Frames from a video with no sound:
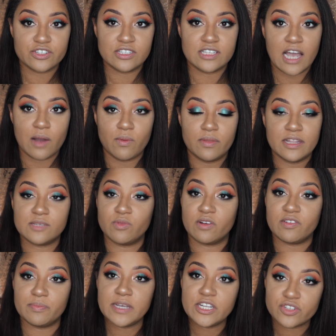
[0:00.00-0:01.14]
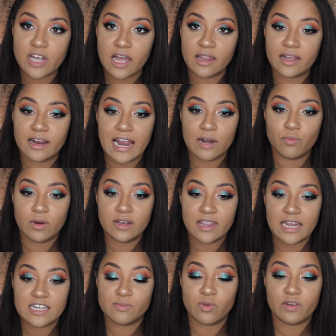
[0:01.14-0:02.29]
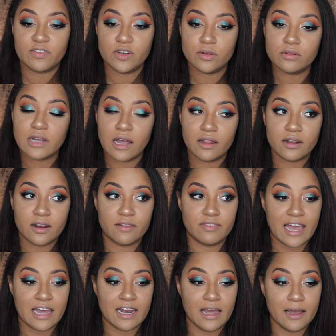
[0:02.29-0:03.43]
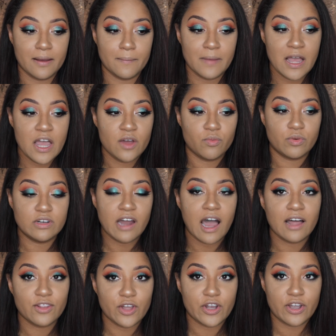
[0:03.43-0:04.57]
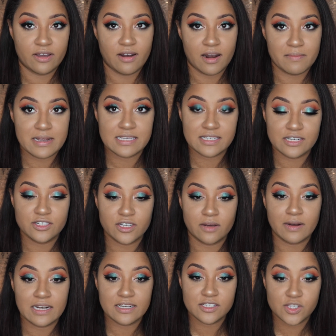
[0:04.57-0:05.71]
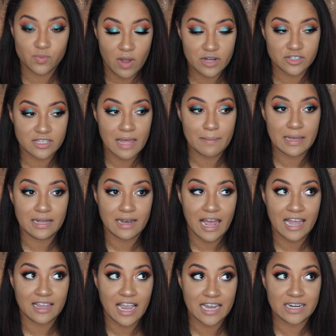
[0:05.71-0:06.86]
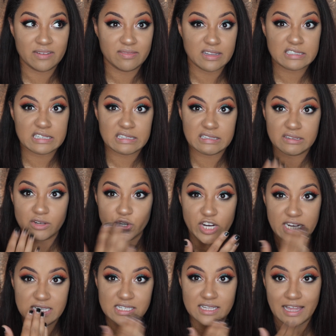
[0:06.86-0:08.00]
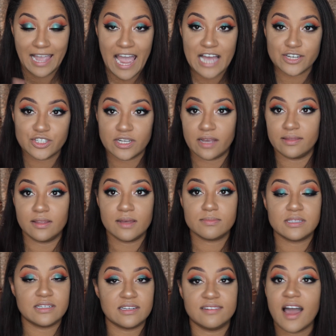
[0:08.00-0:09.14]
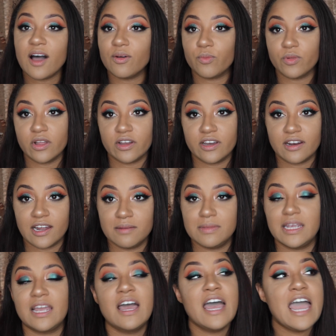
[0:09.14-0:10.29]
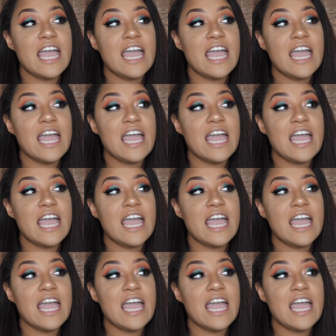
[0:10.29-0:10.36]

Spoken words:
She's got one that's more of a peach color and one that is more of a nude color that would not look good on my skin tone. I did swatch them and I kind of looked a little crazy, like ashy on the lips. It did not look good on me.